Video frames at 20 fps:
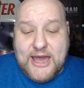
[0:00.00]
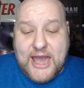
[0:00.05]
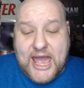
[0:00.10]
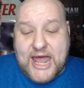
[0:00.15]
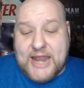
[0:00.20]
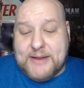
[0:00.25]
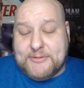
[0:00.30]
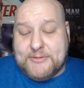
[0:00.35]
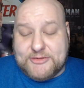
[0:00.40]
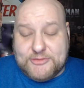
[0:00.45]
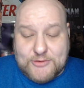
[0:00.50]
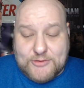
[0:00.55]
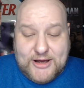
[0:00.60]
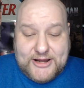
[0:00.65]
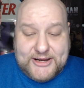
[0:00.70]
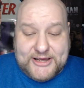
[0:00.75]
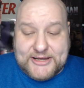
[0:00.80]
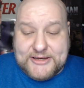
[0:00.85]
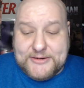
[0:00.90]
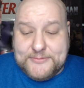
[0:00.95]

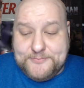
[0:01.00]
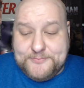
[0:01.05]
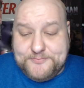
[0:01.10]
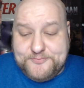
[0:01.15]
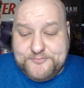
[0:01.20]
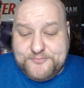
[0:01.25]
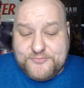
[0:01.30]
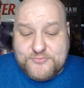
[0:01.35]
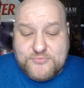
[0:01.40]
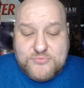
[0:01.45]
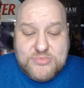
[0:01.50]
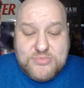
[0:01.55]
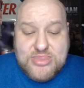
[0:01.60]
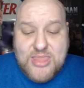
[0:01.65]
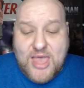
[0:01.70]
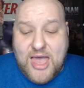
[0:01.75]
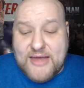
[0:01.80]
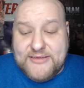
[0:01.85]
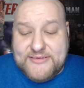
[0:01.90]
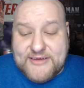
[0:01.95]
animatronic.
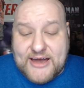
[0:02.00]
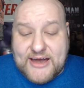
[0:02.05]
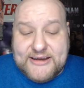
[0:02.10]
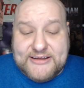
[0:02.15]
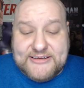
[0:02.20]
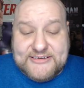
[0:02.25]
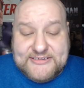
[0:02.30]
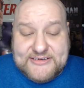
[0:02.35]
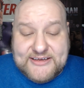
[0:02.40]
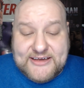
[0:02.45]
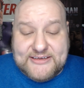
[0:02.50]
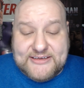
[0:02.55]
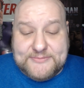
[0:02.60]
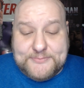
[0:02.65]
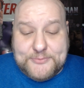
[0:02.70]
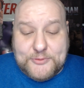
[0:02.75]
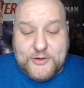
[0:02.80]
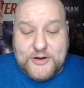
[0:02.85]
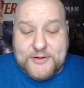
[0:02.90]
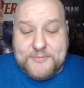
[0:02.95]
Donna says
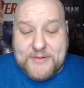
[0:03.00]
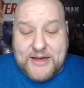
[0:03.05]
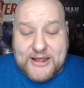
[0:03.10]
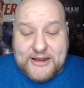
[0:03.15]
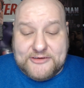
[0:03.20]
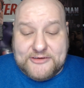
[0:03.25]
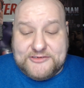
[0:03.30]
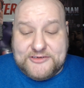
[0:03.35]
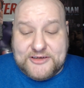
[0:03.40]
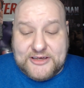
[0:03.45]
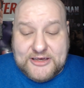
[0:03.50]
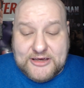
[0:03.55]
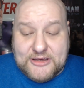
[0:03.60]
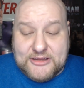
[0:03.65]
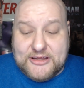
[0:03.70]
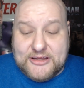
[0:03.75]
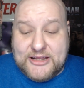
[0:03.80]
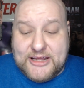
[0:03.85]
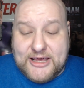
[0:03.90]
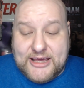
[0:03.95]
Boyd managed to
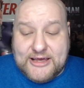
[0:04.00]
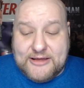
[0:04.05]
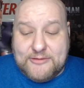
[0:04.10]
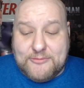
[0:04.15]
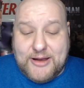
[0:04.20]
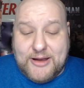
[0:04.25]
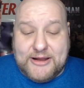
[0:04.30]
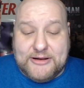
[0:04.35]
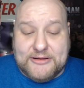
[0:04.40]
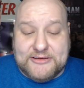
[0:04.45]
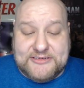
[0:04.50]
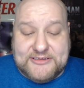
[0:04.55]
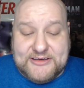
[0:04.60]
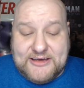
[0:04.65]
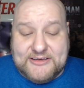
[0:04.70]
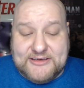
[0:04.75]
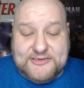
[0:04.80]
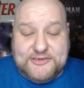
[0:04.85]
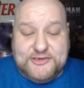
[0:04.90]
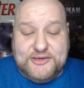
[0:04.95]
kill it, and Randall
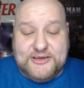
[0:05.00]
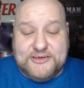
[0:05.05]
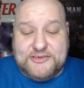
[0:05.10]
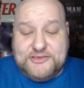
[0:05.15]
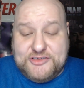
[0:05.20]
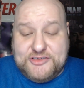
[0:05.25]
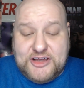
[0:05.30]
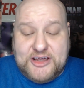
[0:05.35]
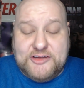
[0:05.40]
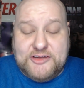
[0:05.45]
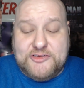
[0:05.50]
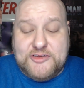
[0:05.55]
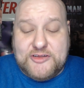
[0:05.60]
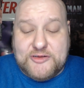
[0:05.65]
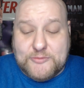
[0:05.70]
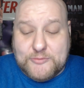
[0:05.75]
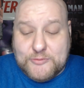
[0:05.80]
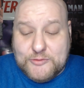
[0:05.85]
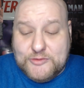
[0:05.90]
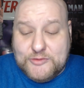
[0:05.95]
says she is changing
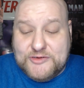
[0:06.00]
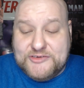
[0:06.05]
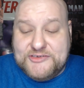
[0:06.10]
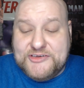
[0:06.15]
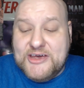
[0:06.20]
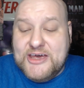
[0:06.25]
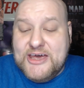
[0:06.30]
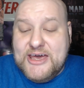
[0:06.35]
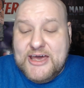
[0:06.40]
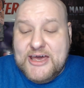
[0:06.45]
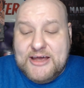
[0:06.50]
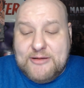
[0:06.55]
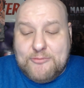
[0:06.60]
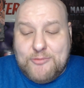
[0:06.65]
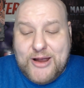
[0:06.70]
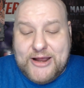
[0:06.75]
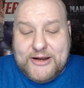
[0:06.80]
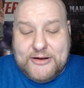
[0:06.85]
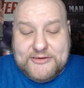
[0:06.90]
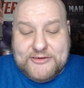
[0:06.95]
the rules.
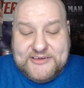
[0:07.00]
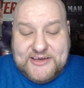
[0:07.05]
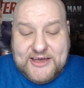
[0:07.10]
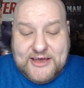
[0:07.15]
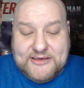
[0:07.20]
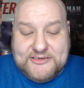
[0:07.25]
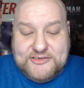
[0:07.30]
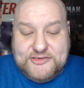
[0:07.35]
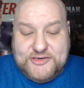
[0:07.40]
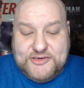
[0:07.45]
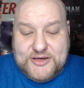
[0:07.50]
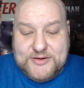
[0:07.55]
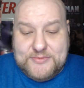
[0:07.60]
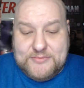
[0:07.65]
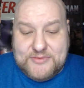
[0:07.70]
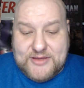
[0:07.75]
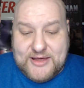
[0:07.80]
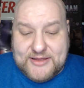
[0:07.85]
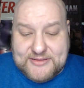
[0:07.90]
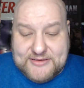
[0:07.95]
Randall tells
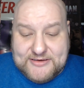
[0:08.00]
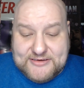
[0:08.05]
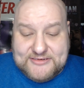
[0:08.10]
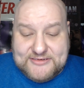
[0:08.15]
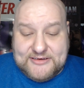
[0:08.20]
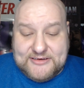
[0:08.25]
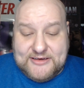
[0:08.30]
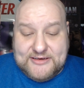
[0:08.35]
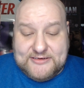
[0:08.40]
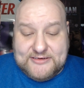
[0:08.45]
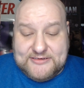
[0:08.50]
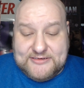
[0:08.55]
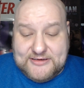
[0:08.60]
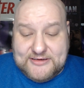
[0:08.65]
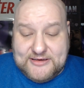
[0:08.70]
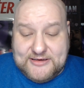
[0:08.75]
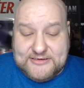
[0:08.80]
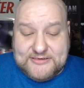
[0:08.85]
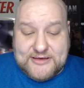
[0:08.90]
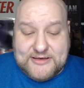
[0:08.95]
Jim that this
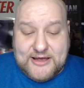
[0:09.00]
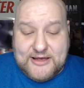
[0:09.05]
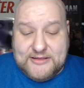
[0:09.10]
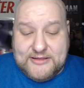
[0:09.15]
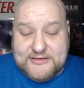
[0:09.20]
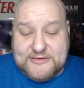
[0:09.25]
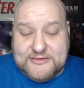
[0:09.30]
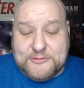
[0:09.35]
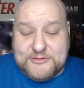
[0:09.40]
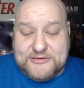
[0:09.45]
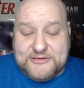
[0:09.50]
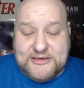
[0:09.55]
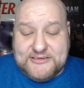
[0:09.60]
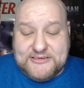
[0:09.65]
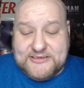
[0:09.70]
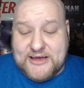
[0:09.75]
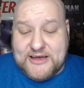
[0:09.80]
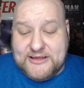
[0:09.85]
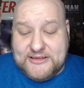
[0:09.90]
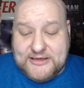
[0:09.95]
was
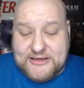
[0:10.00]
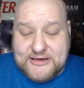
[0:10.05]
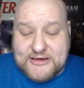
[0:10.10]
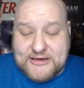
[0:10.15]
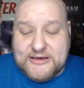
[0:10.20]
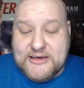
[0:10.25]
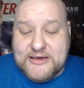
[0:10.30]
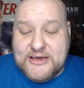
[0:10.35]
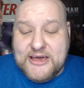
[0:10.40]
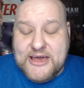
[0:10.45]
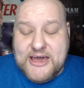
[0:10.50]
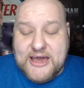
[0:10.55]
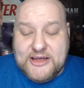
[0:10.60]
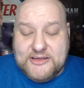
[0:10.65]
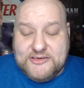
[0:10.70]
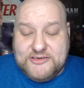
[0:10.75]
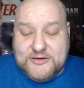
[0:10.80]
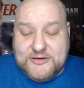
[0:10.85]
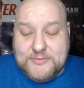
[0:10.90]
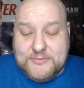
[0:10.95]
his idea,
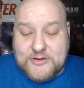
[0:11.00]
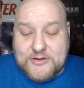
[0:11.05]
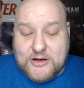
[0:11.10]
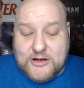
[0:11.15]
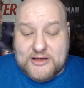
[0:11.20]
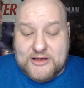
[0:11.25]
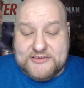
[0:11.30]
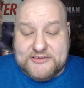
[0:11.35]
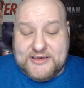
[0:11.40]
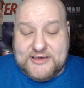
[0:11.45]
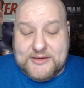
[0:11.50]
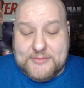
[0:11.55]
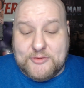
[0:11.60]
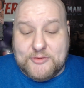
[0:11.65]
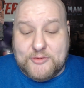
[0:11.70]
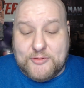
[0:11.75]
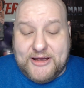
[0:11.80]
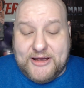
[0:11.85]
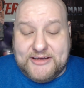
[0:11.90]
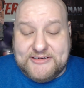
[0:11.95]
and Jim calls him
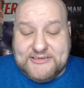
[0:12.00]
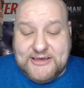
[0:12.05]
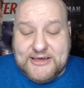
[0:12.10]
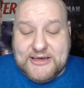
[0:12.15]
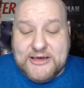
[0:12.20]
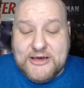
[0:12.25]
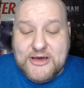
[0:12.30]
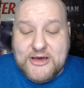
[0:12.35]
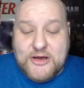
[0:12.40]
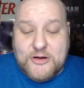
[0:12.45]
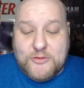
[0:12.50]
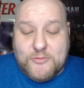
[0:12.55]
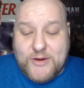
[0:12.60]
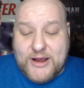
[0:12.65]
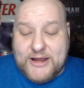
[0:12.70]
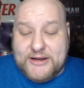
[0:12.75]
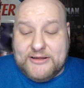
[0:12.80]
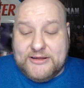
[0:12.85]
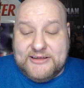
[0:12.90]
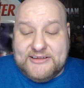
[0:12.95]
crazy.
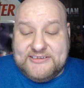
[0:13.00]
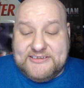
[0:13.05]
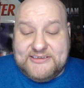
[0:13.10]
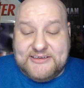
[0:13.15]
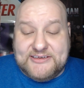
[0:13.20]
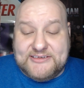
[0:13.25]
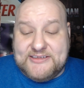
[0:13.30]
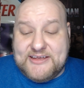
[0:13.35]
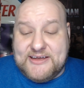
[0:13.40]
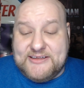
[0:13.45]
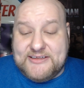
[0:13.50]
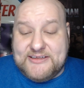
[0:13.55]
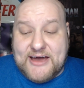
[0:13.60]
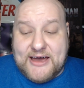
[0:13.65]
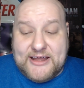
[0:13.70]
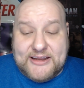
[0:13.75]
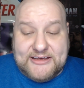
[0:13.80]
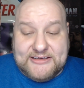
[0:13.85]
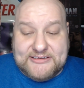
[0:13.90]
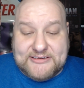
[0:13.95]
Randall insists that
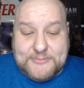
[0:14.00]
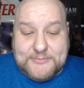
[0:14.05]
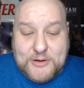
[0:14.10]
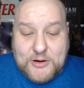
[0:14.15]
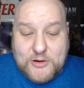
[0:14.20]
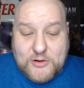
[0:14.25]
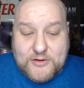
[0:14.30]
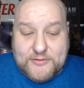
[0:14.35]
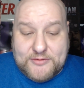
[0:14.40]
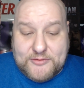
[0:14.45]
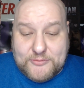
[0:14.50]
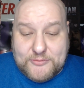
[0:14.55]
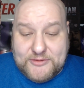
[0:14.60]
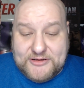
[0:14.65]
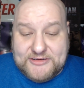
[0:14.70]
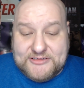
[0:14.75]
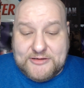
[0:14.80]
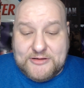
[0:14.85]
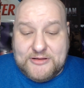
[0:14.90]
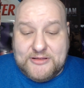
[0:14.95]
Donna is a part of the
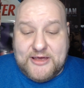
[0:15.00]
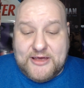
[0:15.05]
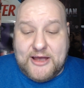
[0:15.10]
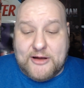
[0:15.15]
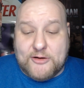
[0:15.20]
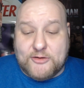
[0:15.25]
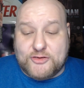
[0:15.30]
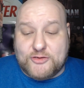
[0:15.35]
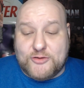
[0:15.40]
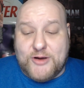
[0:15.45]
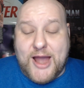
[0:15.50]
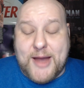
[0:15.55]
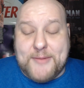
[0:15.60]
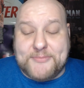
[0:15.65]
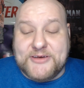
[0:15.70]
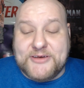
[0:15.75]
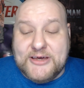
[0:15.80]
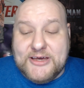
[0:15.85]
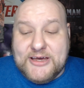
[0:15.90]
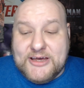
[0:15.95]
reason they are
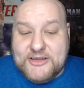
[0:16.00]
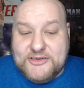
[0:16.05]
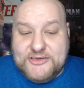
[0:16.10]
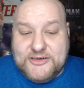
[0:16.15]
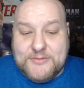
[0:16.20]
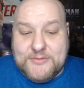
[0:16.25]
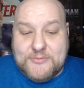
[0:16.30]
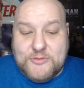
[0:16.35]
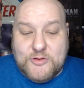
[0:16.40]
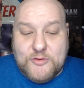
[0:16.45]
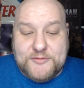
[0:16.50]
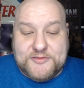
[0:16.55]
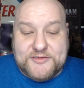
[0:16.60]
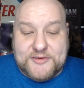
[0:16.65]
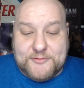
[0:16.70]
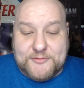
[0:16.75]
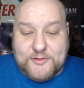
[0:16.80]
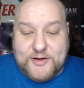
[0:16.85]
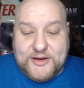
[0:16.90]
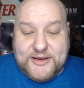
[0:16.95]
trapped. Jim moves
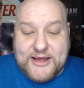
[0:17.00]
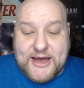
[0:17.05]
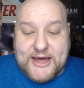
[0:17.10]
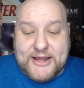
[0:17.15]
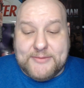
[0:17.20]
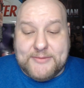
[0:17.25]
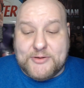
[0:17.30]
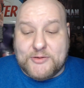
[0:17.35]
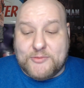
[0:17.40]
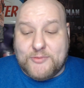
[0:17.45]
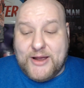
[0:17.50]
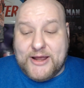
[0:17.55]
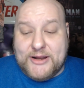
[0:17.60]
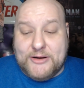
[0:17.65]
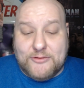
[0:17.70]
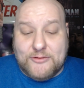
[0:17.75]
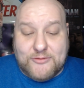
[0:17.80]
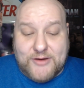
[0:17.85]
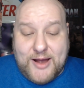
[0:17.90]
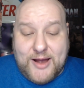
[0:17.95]
to free Donna, but
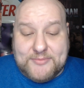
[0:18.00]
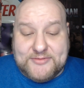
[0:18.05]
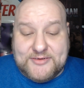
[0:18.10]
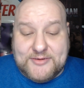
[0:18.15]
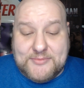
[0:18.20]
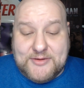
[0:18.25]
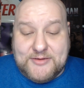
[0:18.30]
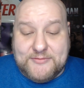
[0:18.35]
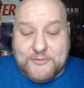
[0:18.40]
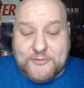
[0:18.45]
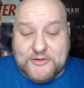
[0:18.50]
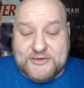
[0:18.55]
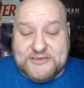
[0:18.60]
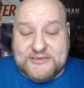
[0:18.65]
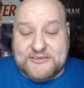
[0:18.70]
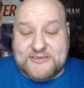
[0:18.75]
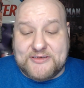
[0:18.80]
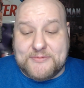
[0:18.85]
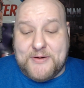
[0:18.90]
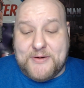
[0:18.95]
Randall grabs him and
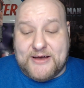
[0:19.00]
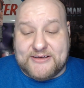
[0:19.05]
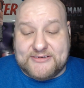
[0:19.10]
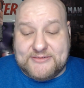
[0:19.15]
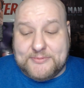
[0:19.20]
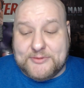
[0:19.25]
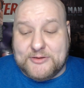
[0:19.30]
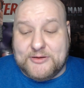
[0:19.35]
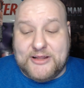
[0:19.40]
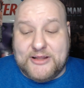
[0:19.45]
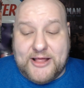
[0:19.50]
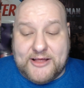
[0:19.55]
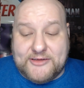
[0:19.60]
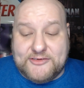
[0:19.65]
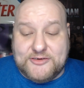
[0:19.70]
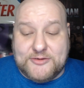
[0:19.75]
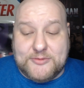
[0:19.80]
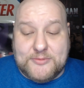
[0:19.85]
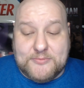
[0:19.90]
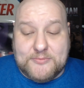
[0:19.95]
voices the possibility that
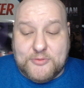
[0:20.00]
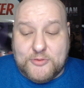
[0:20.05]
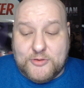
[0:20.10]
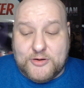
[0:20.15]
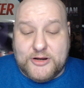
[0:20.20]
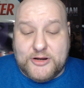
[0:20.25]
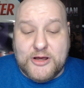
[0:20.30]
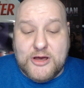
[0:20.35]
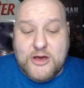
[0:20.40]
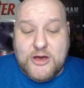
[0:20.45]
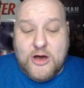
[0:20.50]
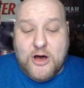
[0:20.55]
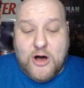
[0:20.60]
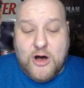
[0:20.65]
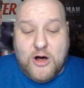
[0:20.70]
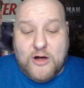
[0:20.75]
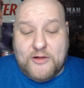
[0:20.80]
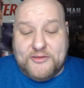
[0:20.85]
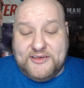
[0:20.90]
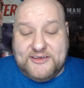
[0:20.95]
Jim put
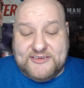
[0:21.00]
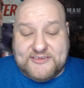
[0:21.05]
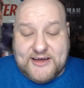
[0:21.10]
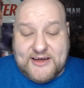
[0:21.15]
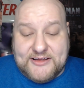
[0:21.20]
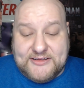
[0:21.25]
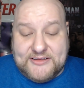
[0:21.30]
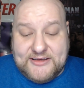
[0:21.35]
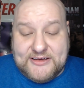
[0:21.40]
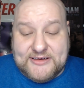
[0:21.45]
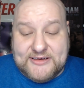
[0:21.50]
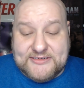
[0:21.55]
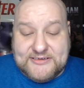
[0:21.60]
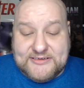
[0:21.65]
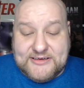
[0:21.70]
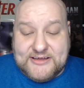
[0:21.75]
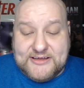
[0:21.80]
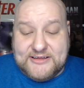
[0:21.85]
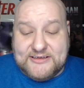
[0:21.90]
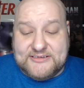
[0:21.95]
all these ideas
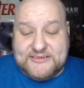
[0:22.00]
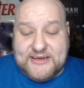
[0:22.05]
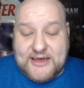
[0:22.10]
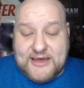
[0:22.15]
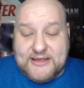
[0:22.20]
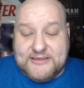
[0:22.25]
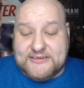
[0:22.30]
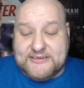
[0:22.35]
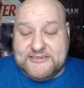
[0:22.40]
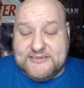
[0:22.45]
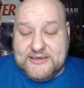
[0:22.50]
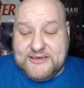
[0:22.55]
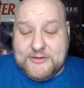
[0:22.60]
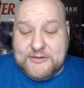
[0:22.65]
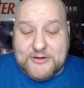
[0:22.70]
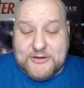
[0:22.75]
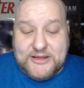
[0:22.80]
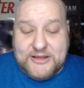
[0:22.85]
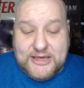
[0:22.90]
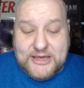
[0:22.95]
in his head to see
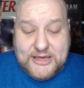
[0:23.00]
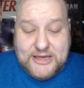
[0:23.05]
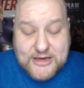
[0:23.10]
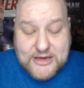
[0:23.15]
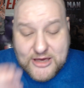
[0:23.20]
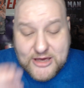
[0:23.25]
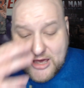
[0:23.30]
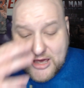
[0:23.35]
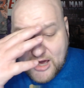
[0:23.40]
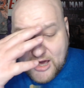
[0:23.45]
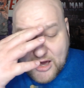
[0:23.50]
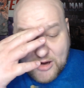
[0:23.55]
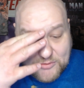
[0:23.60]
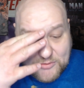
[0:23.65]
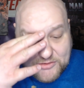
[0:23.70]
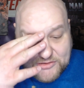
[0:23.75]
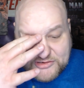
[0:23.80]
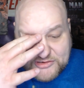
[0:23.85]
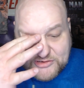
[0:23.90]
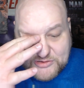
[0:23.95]
what he
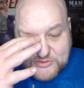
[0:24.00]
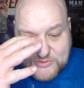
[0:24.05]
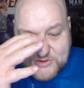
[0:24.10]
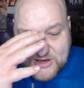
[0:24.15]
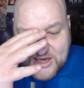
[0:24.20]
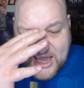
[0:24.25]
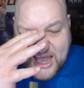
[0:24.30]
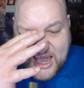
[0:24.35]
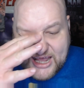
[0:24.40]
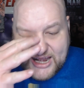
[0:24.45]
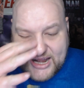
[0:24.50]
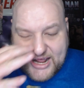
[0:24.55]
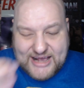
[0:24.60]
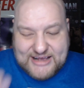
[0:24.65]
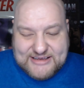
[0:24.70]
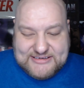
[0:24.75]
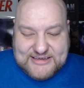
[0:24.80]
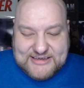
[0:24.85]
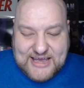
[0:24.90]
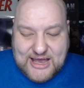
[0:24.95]
would do, and
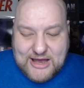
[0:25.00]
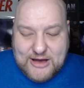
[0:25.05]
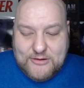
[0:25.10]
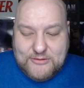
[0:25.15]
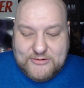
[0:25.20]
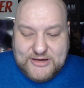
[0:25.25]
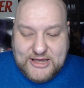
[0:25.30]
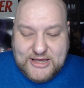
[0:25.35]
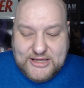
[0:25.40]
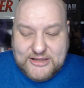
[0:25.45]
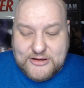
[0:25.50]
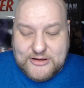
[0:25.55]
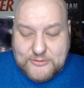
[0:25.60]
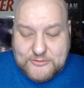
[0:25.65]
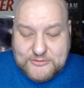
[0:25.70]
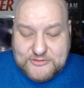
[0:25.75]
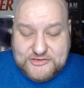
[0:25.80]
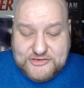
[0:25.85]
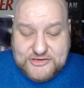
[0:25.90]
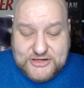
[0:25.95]
asks how he
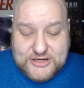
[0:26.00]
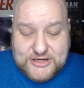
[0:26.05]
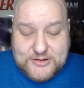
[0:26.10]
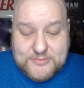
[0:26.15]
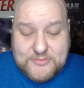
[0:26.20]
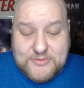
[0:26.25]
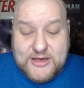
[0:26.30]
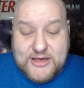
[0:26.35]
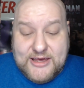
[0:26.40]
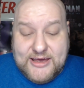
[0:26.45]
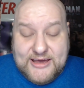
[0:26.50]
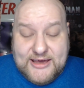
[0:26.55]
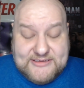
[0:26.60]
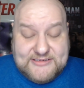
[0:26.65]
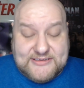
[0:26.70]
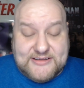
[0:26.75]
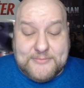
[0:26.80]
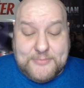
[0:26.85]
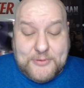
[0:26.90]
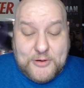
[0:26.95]
knows Jim
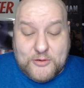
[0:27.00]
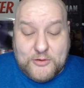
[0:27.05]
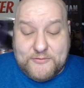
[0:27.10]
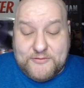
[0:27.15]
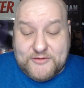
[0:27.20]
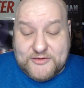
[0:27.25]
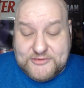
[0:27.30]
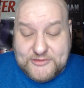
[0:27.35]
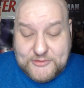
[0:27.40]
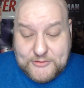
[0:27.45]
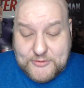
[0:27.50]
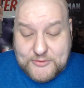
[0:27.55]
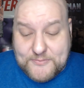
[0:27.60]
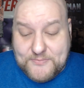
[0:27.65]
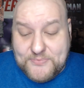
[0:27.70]
isn't a part of it too.